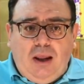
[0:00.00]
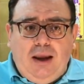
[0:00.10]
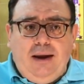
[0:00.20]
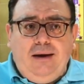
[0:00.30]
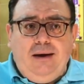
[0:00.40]

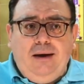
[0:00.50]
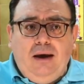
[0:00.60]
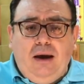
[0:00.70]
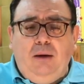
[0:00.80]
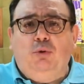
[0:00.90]

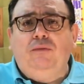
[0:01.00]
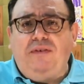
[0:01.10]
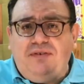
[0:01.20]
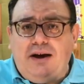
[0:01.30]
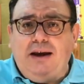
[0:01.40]
it would
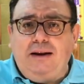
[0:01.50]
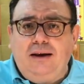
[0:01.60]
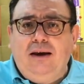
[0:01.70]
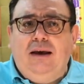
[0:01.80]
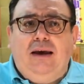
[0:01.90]
be
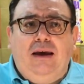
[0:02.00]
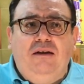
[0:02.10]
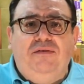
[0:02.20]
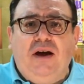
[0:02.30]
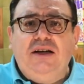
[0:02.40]
fine
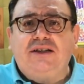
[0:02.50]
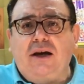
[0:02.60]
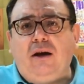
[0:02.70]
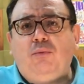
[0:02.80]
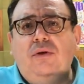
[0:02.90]
if I
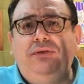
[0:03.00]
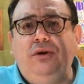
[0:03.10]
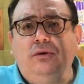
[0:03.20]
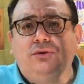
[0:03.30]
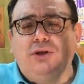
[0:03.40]
share with
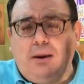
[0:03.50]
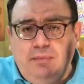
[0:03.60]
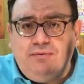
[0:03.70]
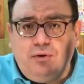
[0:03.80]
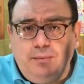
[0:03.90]
you
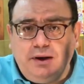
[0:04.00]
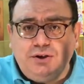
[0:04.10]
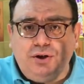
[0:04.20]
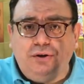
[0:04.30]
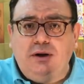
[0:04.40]
some
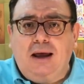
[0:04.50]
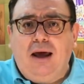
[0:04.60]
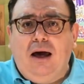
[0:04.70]
information